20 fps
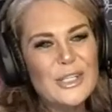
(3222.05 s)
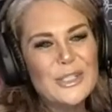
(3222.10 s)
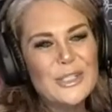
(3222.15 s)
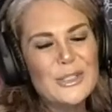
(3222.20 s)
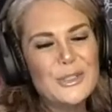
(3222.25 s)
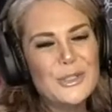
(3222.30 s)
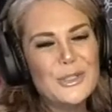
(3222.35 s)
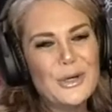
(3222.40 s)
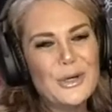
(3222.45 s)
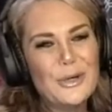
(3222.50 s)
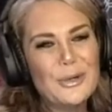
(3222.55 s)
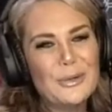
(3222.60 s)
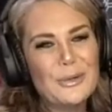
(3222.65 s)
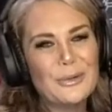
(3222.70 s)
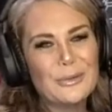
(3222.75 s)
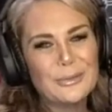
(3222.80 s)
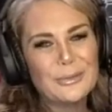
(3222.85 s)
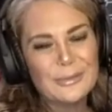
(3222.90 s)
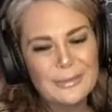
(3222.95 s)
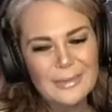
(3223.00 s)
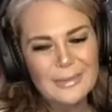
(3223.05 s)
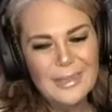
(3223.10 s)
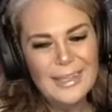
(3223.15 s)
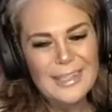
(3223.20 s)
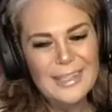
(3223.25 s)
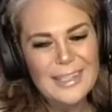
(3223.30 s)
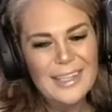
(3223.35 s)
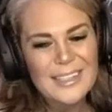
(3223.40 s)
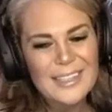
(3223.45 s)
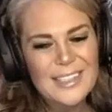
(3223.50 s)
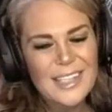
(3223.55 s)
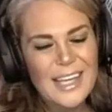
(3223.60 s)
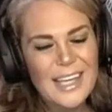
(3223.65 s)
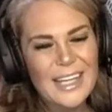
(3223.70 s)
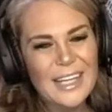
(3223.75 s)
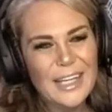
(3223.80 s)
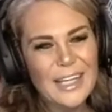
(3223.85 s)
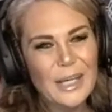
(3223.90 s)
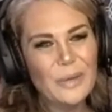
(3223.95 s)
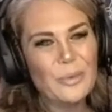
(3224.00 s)
So it's
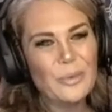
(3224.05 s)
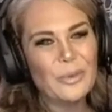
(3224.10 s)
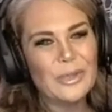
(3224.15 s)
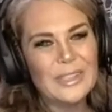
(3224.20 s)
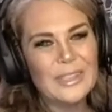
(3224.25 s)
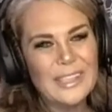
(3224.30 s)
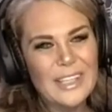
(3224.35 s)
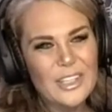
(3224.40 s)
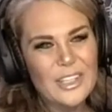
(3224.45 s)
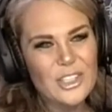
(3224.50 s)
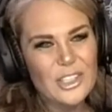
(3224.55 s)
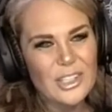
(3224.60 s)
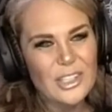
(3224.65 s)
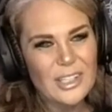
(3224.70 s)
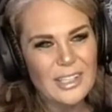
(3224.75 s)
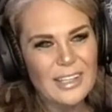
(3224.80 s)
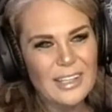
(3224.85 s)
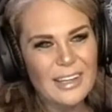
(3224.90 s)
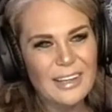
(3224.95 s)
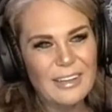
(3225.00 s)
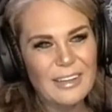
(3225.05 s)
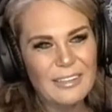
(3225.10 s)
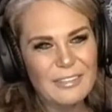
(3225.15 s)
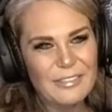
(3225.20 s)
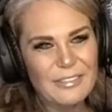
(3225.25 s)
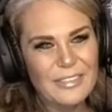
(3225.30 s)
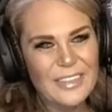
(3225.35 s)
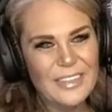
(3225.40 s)
kind of that coordination of